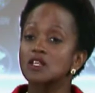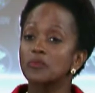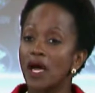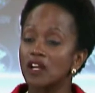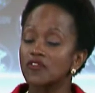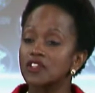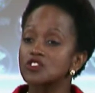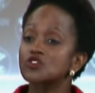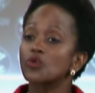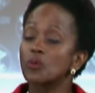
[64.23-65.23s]
the
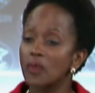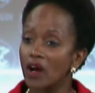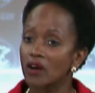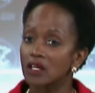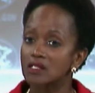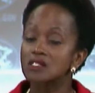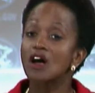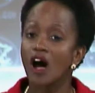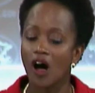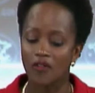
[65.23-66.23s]
benefits to Americans
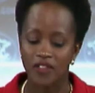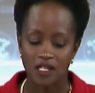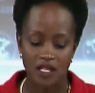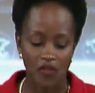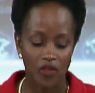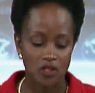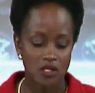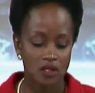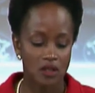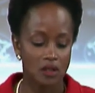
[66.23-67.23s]
of these
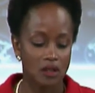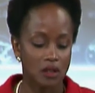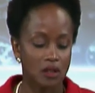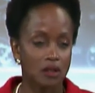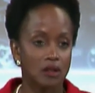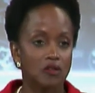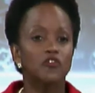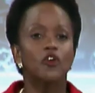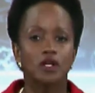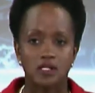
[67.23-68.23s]
efforts.
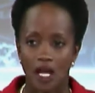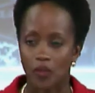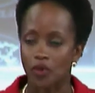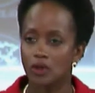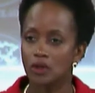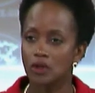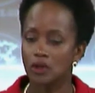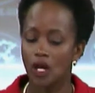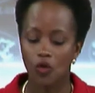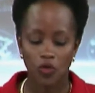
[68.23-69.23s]
For example,
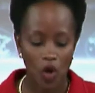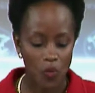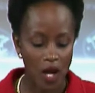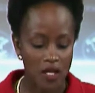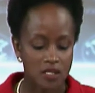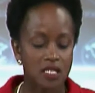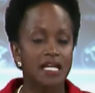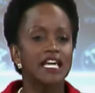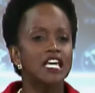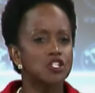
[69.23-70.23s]
robust
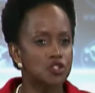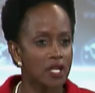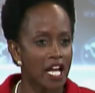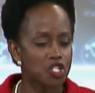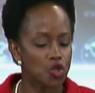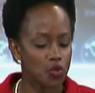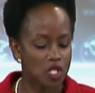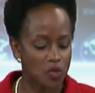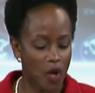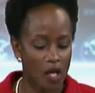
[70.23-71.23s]
international
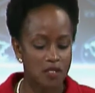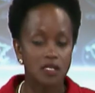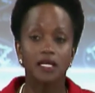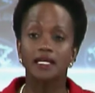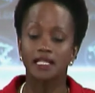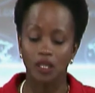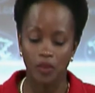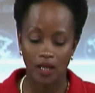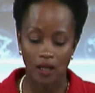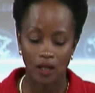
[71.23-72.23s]
response in
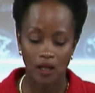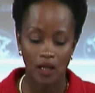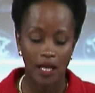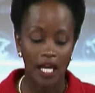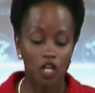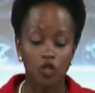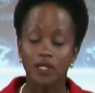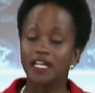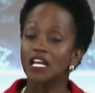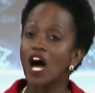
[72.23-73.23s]
Libya,
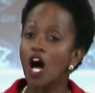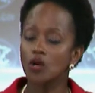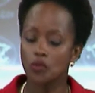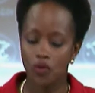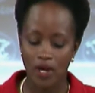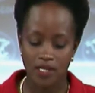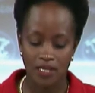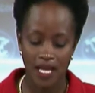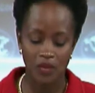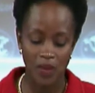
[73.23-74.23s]
including an
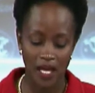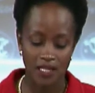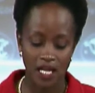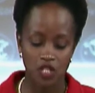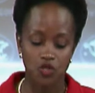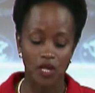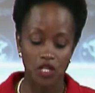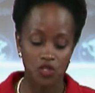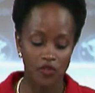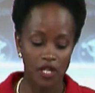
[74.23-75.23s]
unprecedented mandate to
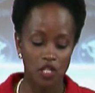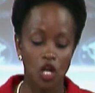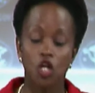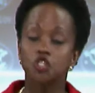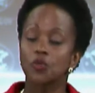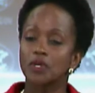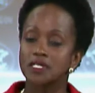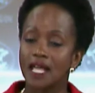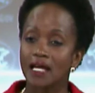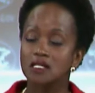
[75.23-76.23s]
intervene to
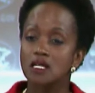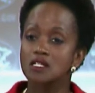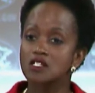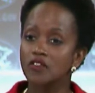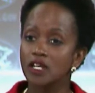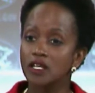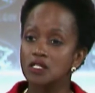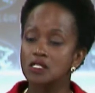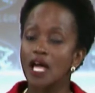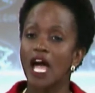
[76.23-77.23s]
protect
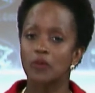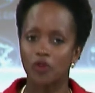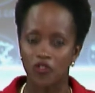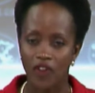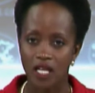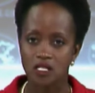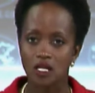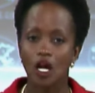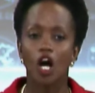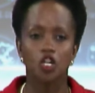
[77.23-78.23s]
civilians and prevent
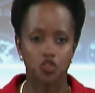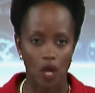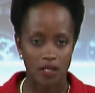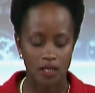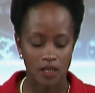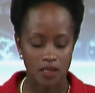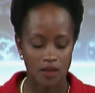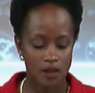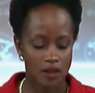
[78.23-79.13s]
atrocities.